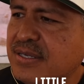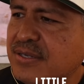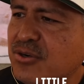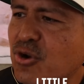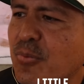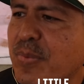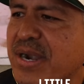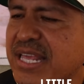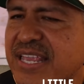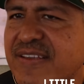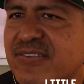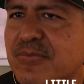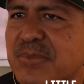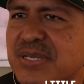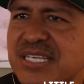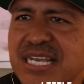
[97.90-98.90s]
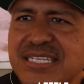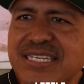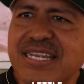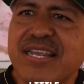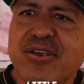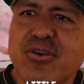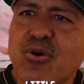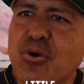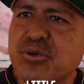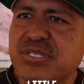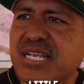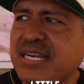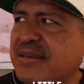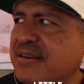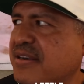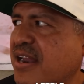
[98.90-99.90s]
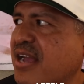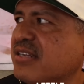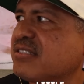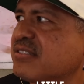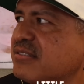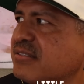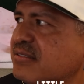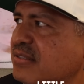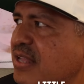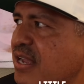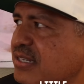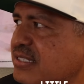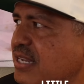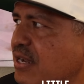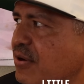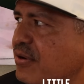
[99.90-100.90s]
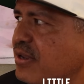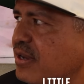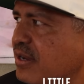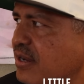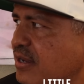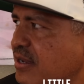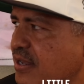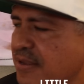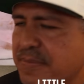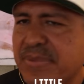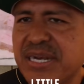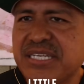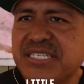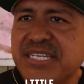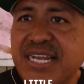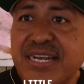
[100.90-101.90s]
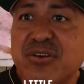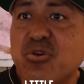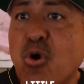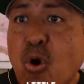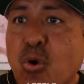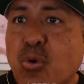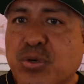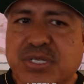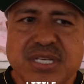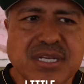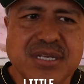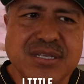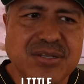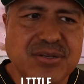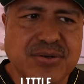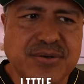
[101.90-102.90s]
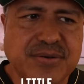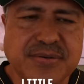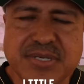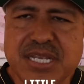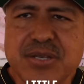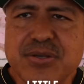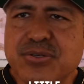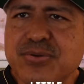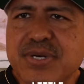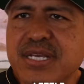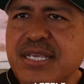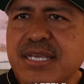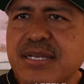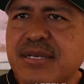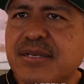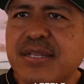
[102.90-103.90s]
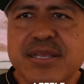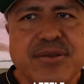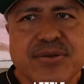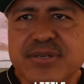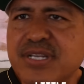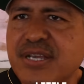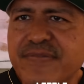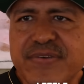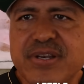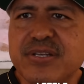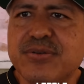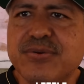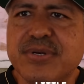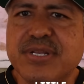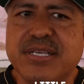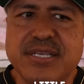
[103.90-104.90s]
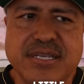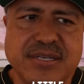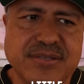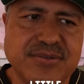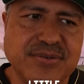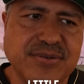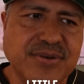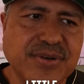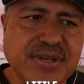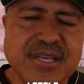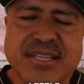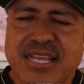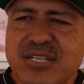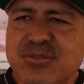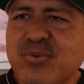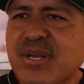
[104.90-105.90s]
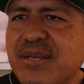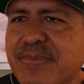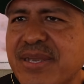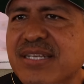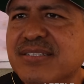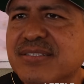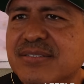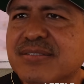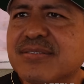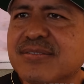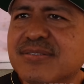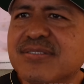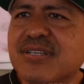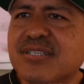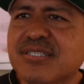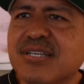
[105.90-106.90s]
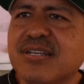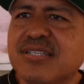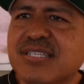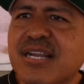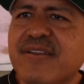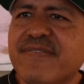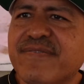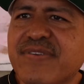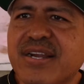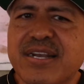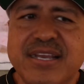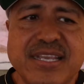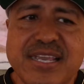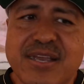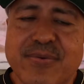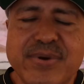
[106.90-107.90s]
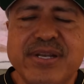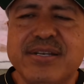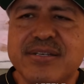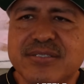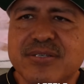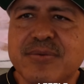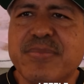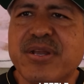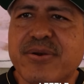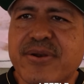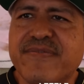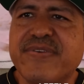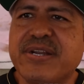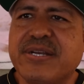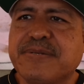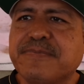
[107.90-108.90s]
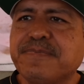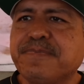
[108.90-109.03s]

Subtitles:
Nobody gives him a chance, and he goes and knocks out Berchet cold. You know, he could do it again. He could definitely do it again. So that's why it makes such an exciting fight. I can't wait. It's going to be a great fight.